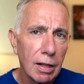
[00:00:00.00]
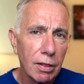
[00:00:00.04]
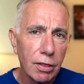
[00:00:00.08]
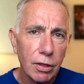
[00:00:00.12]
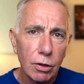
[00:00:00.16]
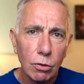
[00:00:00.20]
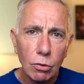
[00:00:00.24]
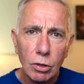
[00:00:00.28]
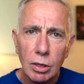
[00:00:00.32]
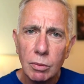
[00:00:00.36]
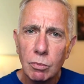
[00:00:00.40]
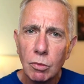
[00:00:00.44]

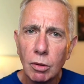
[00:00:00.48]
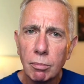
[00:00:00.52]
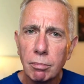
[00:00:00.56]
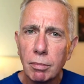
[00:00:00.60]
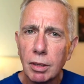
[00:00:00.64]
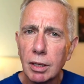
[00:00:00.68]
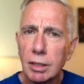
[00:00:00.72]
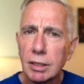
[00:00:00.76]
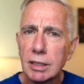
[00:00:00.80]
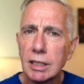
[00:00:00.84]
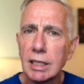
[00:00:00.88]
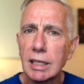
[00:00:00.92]
The all-in-one
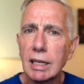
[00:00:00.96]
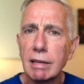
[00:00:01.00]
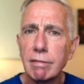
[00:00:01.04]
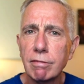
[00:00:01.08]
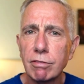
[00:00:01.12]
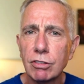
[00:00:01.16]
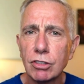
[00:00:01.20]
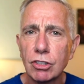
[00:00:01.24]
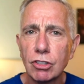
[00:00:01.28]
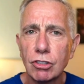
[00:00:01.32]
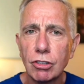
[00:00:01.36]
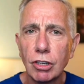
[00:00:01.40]
marketing
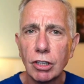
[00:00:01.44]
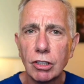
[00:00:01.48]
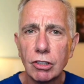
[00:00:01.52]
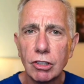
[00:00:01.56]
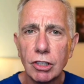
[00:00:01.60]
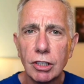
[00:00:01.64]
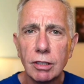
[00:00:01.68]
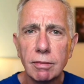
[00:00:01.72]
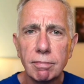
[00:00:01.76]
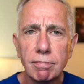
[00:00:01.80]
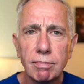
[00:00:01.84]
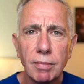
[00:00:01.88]

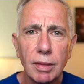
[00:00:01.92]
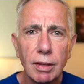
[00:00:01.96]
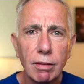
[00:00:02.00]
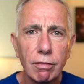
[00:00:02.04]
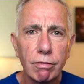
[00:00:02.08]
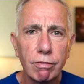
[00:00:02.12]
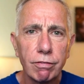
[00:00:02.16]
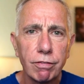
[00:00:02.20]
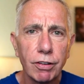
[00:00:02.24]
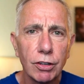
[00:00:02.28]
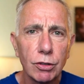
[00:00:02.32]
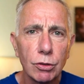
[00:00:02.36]
infrastructure,
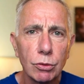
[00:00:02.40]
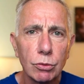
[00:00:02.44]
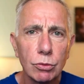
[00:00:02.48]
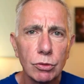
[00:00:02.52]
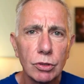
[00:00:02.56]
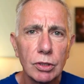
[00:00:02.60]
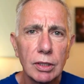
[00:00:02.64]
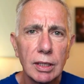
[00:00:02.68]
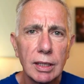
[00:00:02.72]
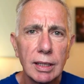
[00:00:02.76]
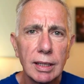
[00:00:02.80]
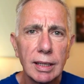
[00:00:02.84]

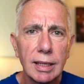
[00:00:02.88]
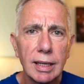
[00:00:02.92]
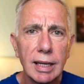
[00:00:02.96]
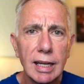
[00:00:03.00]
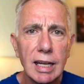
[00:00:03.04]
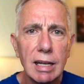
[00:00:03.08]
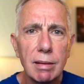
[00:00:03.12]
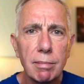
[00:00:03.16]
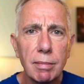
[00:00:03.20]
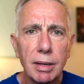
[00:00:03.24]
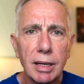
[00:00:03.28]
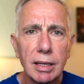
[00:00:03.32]
funnels,
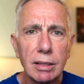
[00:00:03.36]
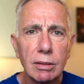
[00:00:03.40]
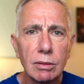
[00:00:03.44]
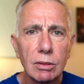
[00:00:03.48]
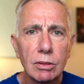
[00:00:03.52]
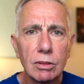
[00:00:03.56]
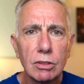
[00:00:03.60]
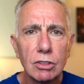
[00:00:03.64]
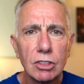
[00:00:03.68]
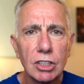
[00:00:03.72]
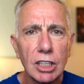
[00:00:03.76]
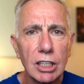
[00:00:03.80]
email,
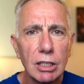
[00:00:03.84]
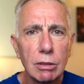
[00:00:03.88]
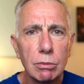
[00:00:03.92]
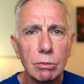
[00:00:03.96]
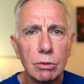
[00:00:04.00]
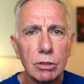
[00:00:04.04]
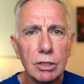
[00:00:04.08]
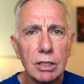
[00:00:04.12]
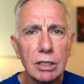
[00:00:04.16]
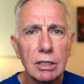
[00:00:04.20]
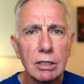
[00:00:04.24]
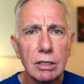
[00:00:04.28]

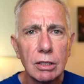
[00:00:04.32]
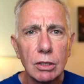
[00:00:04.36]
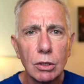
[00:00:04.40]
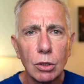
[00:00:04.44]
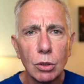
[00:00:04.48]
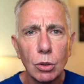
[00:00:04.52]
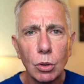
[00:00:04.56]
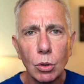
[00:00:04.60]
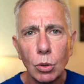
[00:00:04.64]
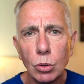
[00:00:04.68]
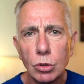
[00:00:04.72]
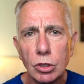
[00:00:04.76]
sequences,
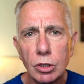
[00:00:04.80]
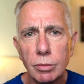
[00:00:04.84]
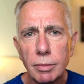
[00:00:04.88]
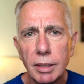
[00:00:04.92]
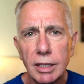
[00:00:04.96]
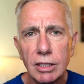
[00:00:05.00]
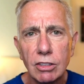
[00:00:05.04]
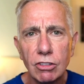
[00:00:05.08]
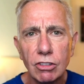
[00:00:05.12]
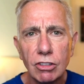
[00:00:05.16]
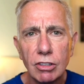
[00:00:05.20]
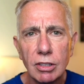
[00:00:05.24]

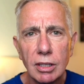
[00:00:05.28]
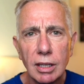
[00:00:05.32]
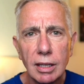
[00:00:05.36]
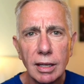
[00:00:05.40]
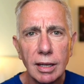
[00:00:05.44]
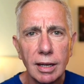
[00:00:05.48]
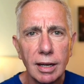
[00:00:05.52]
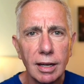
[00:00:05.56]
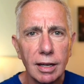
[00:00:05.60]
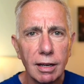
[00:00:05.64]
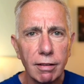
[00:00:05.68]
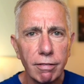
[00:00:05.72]
automation
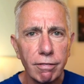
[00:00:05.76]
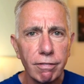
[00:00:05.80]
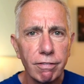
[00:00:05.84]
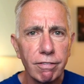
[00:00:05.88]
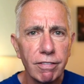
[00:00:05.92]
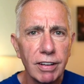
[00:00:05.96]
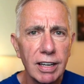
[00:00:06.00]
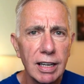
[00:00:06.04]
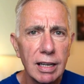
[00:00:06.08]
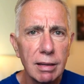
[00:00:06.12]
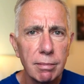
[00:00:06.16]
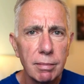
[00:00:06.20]
and
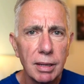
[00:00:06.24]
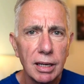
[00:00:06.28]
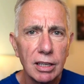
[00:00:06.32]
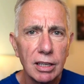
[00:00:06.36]
affiliate